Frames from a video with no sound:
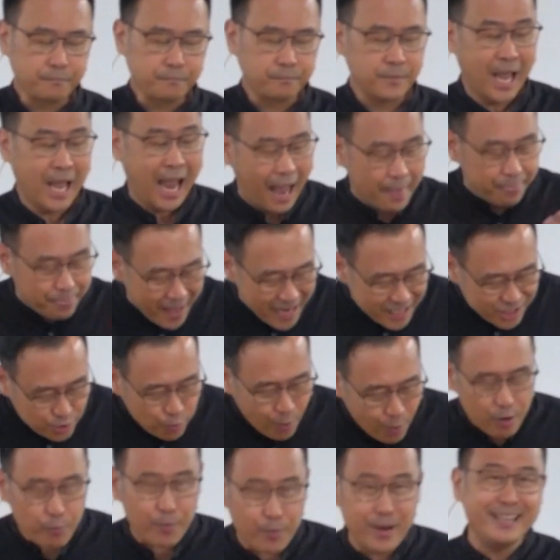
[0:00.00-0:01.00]
And that's why
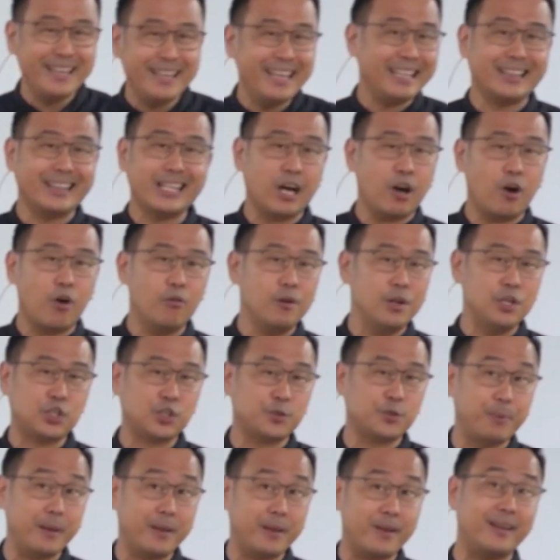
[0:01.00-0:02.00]
we need the Holy
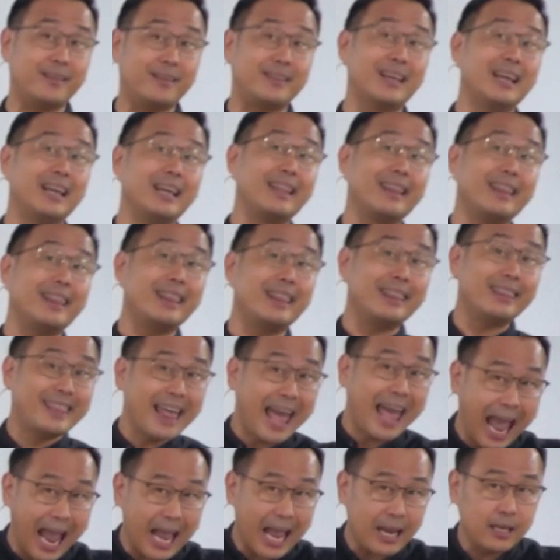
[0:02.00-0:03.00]
Spirit.
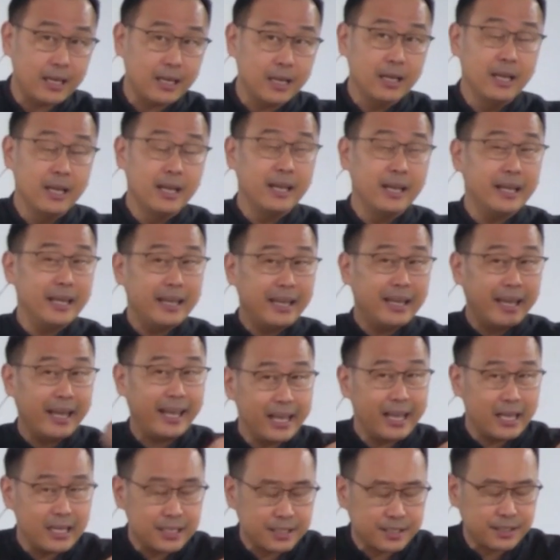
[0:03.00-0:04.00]
That
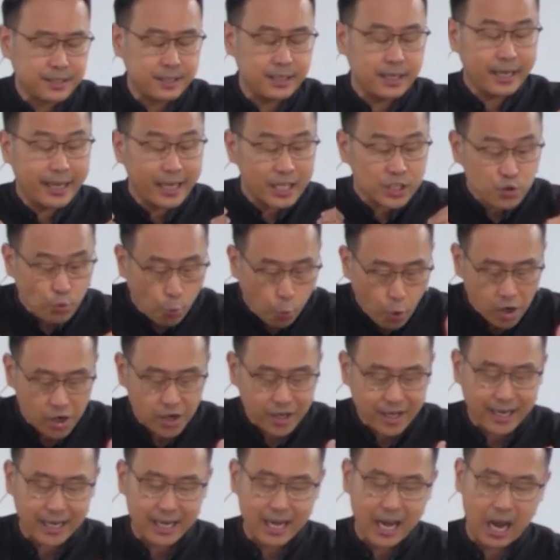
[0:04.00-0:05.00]
is His work
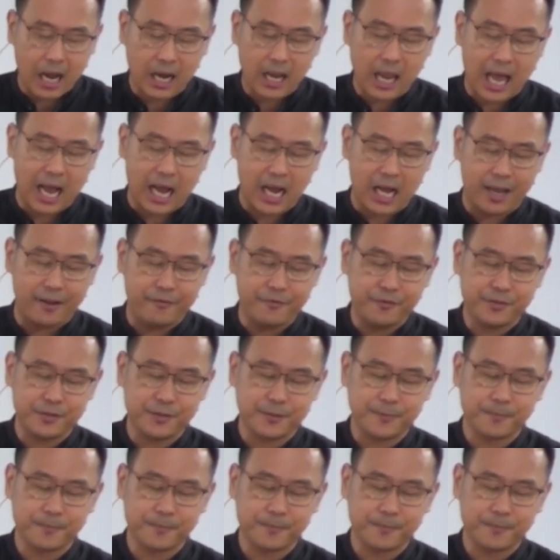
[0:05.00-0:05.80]
in our lives.